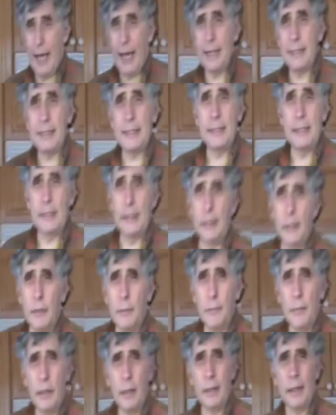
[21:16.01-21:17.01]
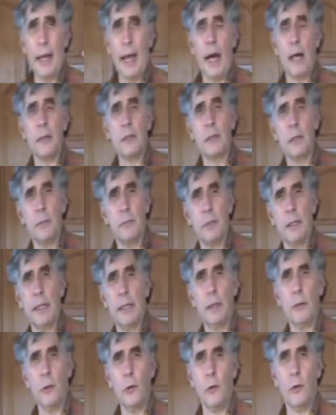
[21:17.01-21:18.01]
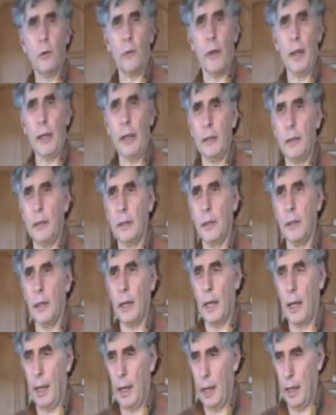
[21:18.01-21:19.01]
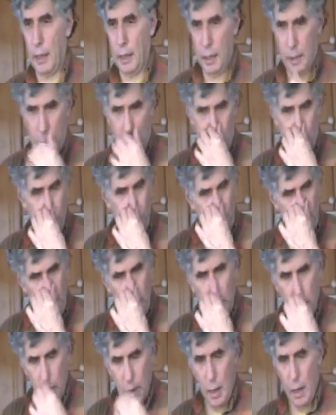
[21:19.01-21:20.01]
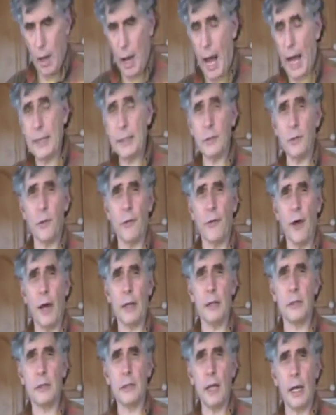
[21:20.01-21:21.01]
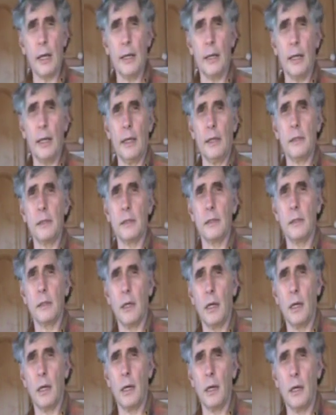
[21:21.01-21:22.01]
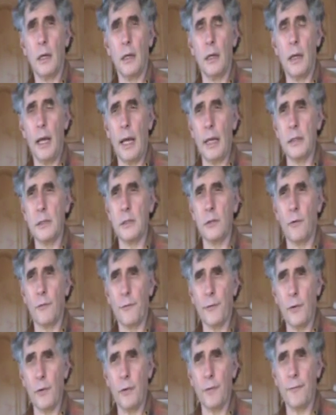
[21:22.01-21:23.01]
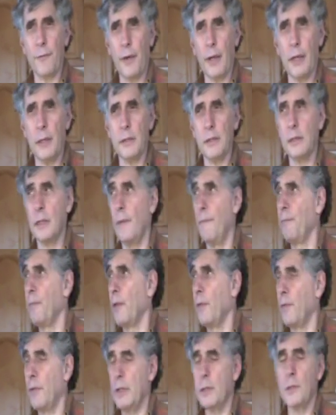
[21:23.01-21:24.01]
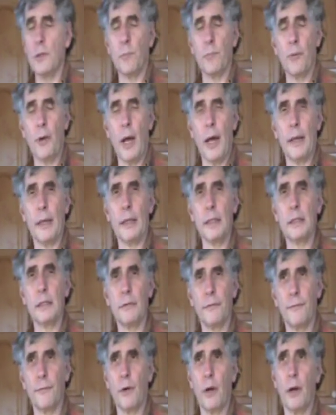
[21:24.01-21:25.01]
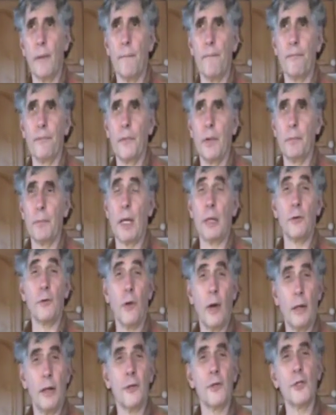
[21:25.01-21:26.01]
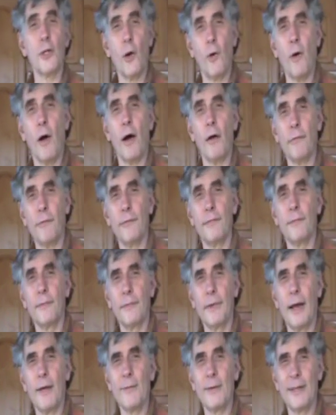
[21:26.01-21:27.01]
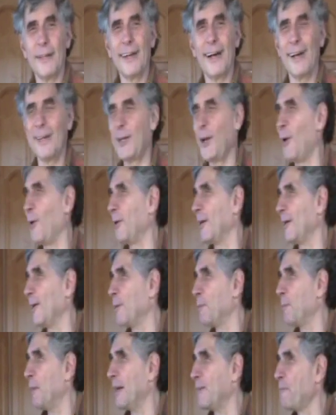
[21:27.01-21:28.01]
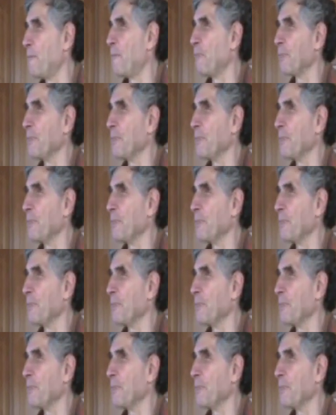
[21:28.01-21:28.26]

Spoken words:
has DIM, calcium D-glucarate, and isothiocyanates and sulforaphanes. These are products from, not trying to show off everything I know here, but